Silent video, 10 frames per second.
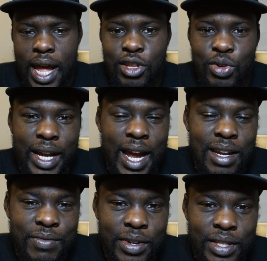And so I kind
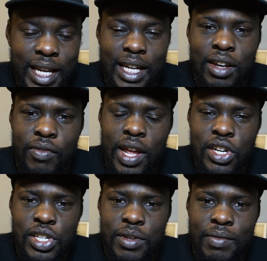of felt taken
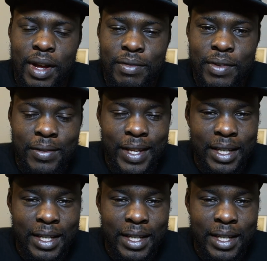advantage of. I felt